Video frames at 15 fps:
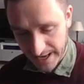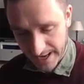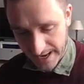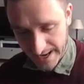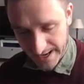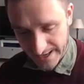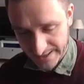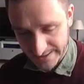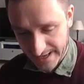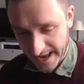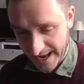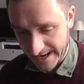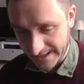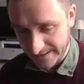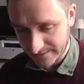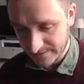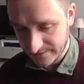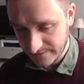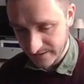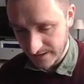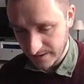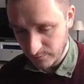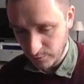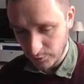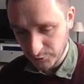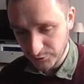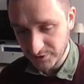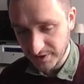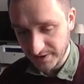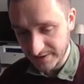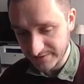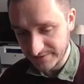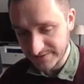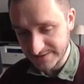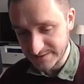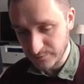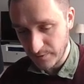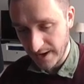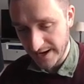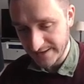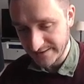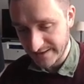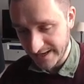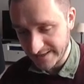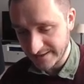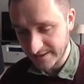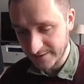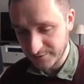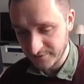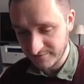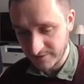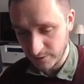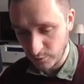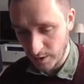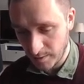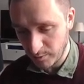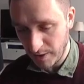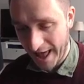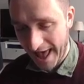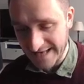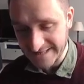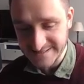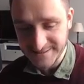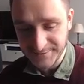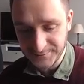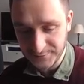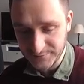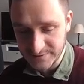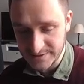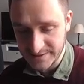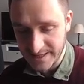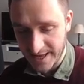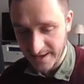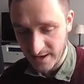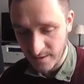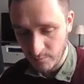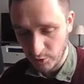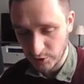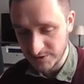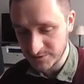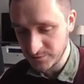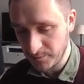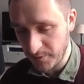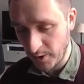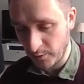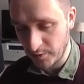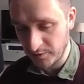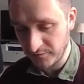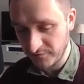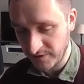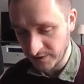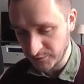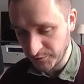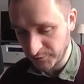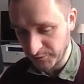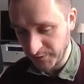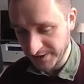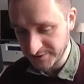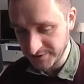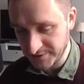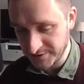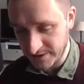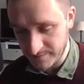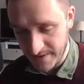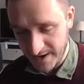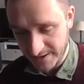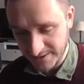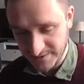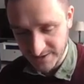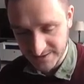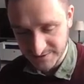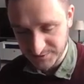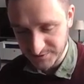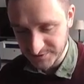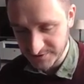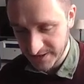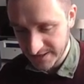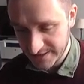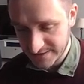and they want to turn this way data into a valuable asset used in AI models to power value creation in many industries.